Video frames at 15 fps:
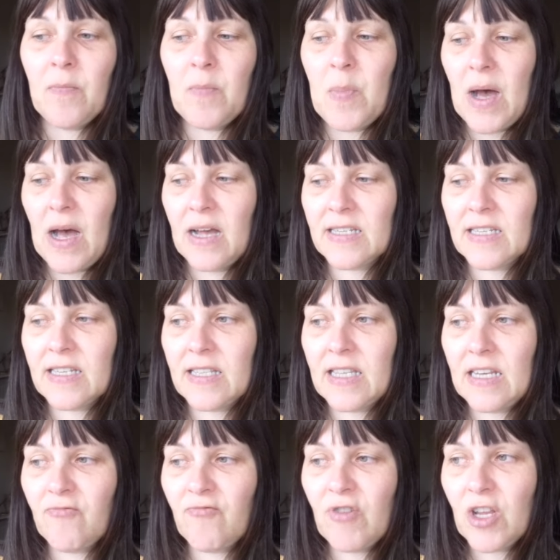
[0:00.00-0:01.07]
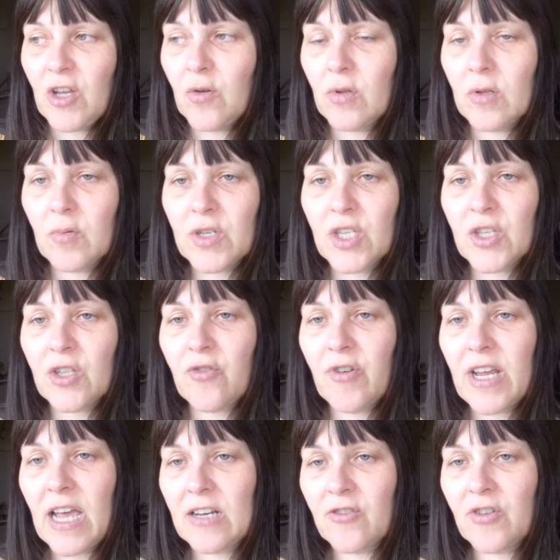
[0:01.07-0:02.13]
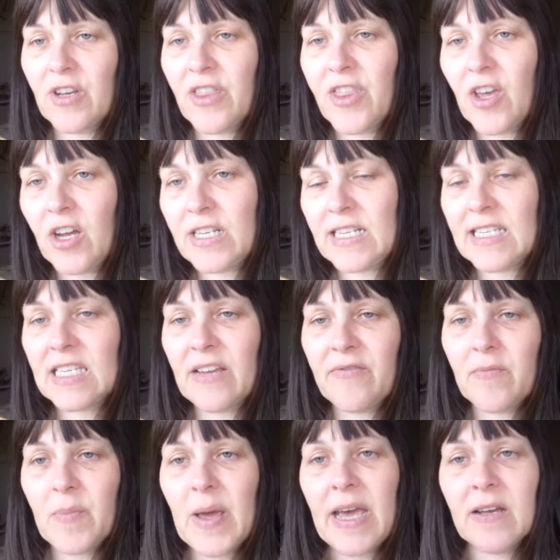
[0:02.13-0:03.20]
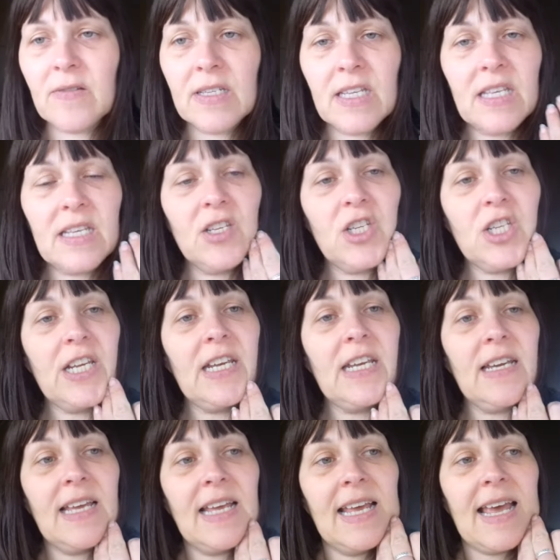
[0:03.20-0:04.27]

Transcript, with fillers: but the renewal was £337 this year,